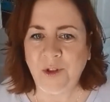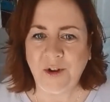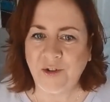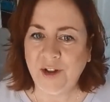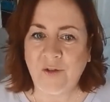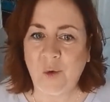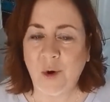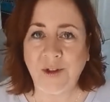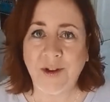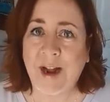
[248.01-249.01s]

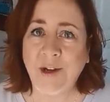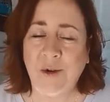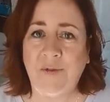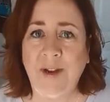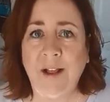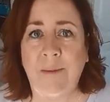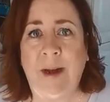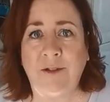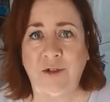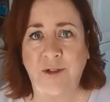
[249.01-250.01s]
self-worth and how you feel
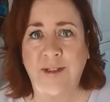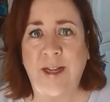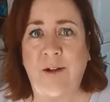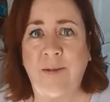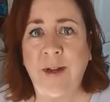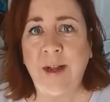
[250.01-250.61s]
about yourself.